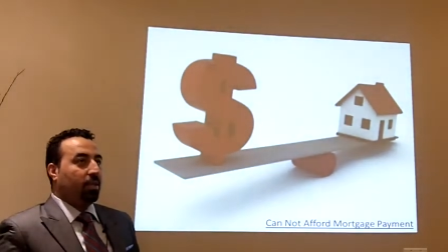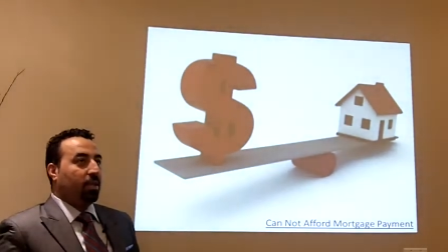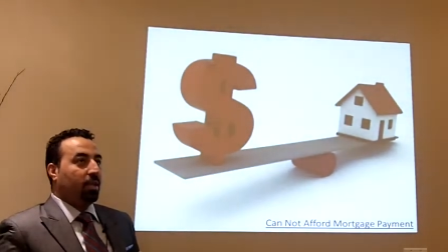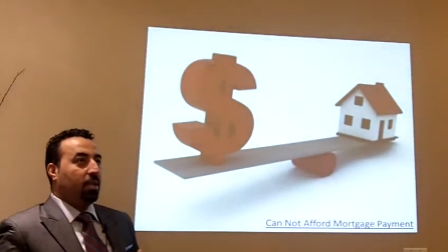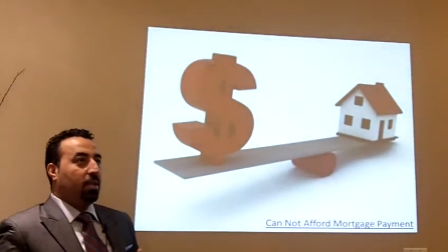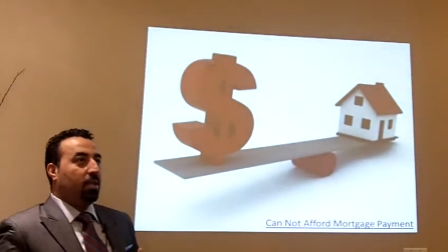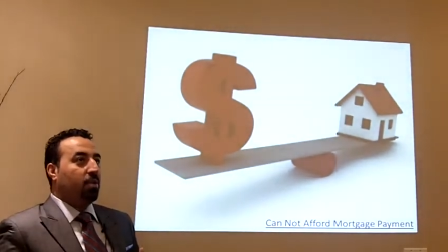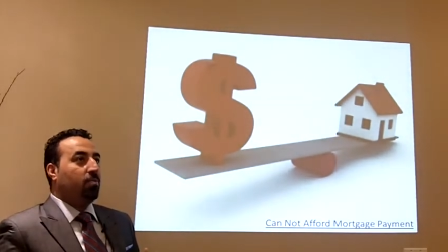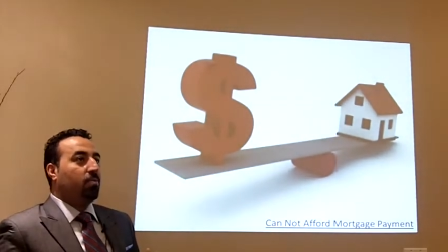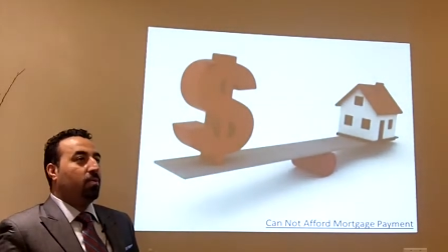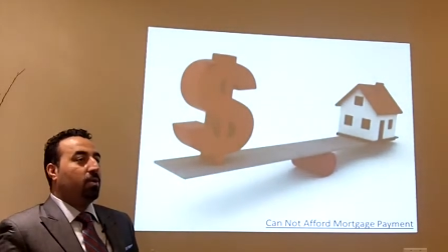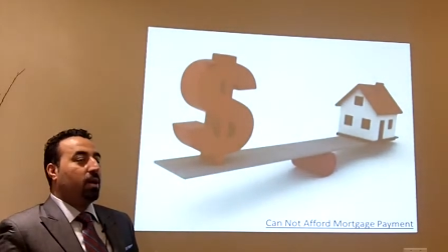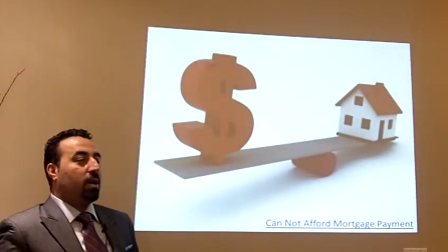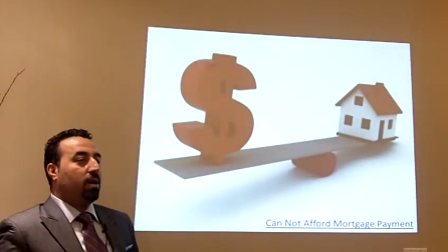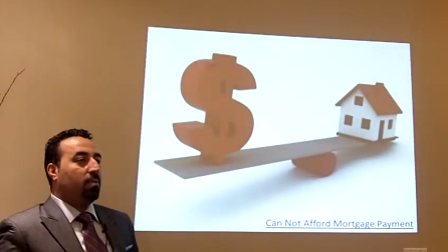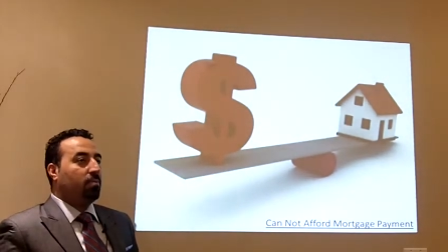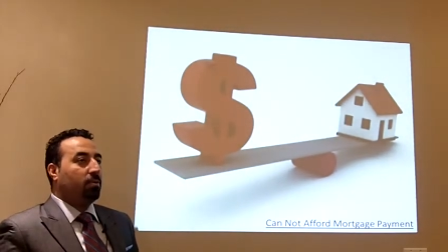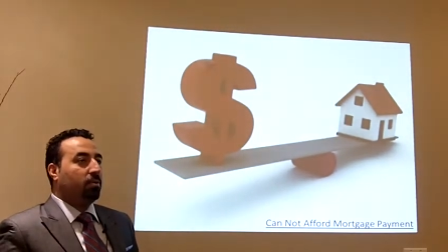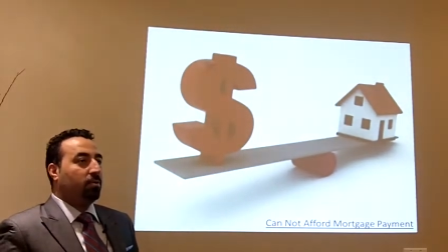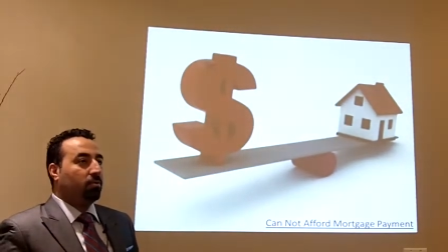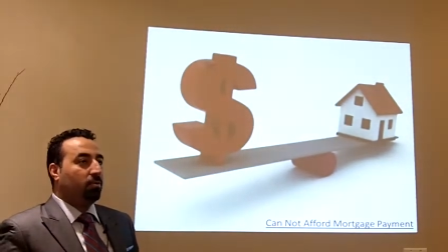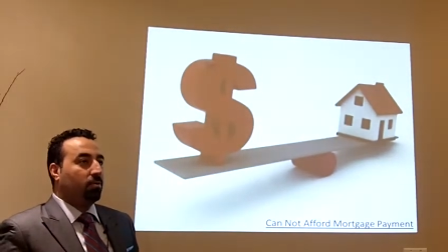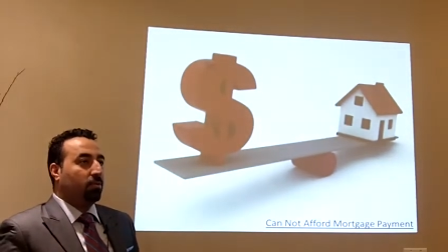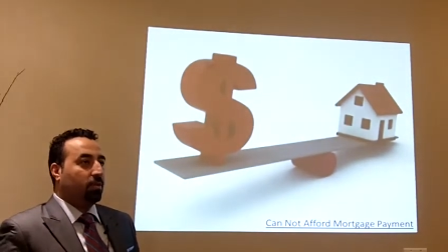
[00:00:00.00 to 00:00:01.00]
the
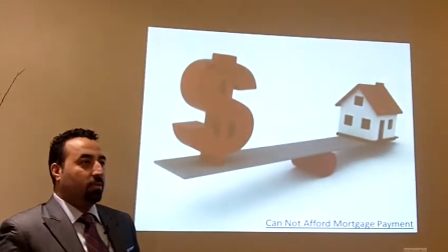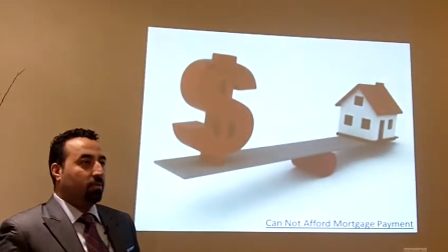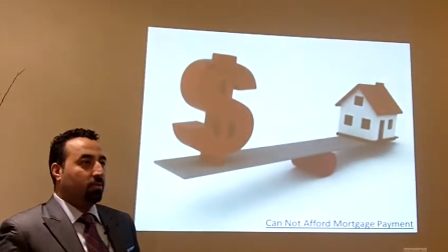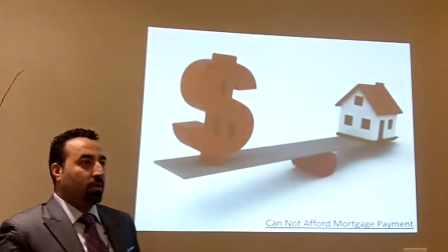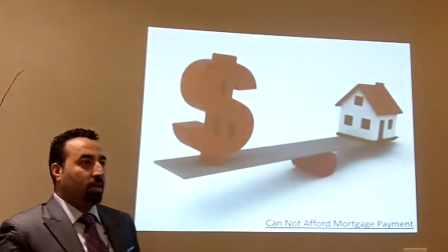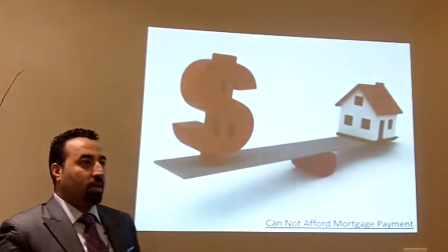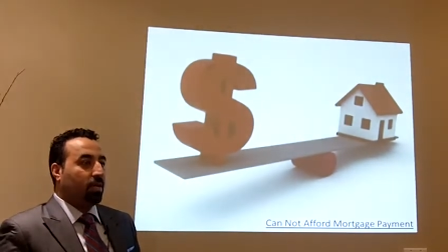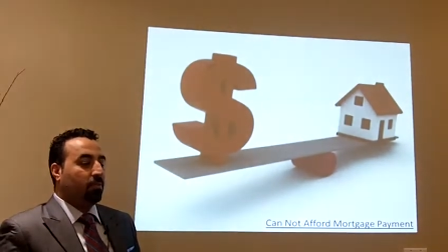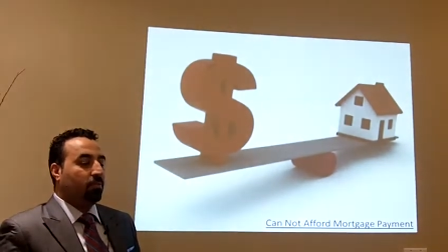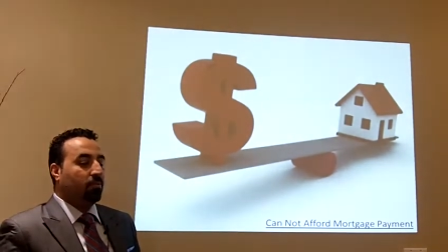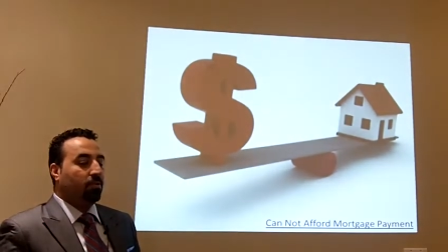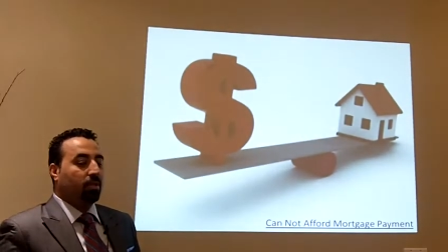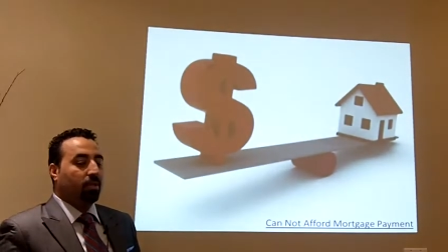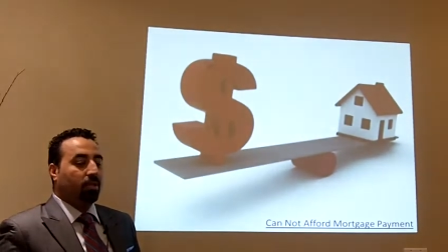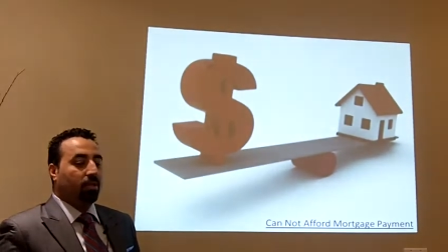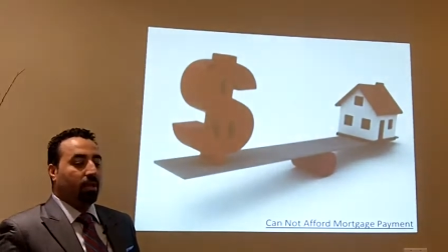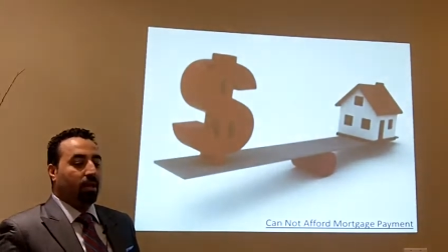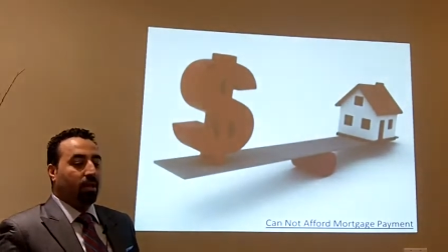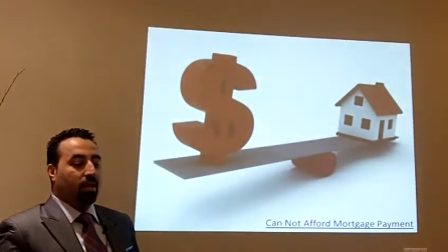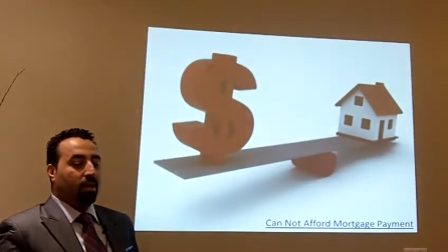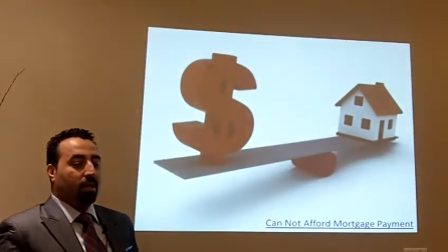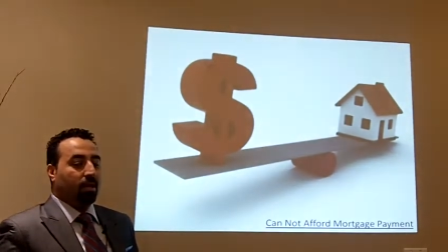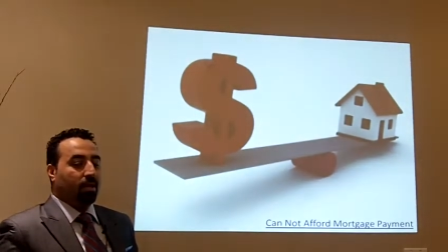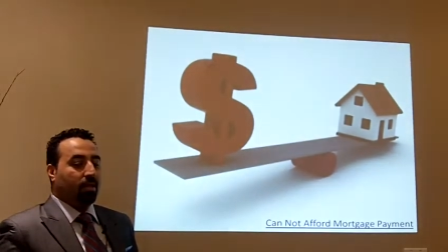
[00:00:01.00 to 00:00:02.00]
newcomers to this country,
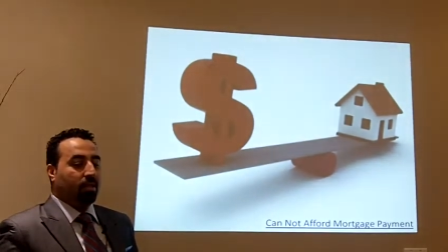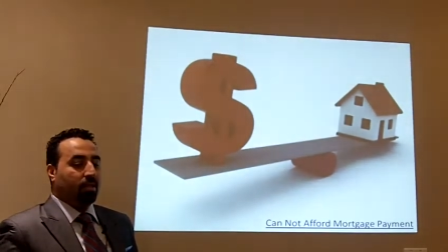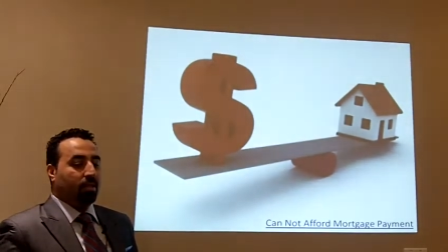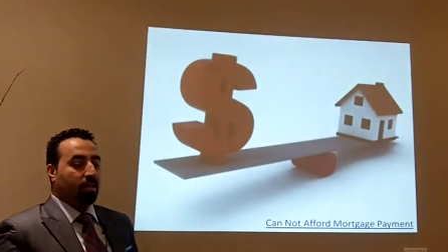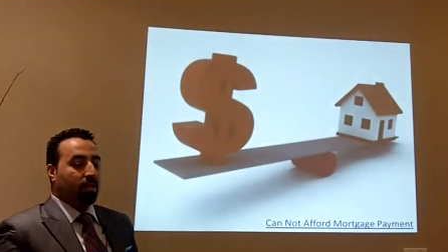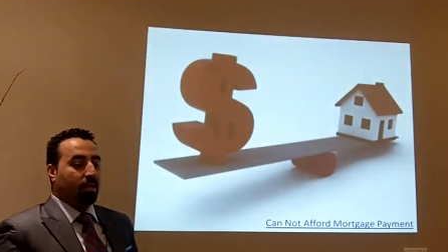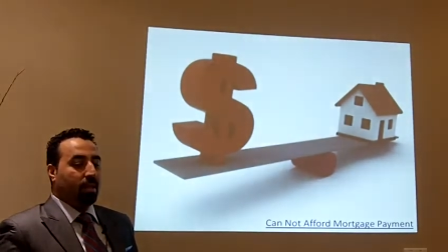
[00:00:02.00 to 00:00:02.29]
they,